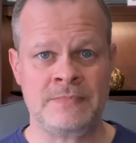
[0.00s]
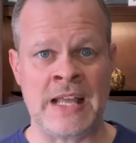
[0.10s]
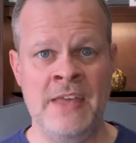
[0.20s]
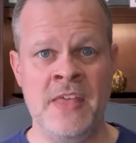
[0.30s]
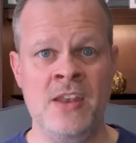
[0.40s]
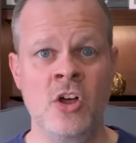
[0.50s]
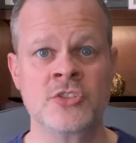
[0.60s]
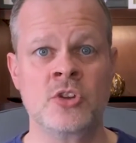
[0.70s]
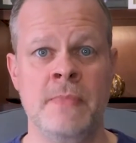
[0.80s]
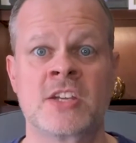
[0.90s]
And then
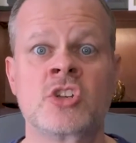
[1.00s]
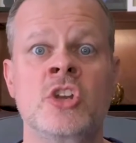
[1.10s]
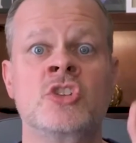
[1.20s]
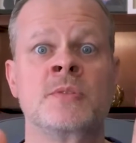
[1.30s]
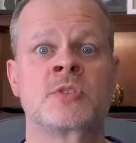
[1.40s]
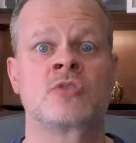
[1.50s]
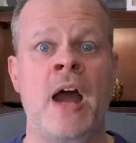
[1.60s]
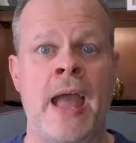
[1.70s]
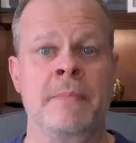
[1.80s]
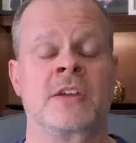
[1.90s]
also make sure you
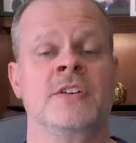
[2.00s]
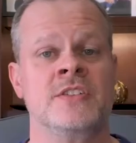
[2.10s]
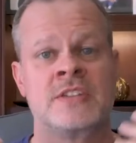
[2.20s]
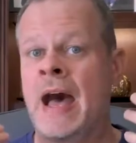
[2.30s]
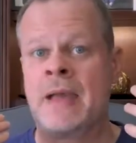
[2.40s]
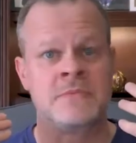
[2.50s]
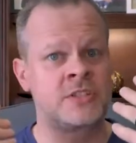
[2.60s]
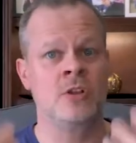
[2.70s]
subscribe, because I'm still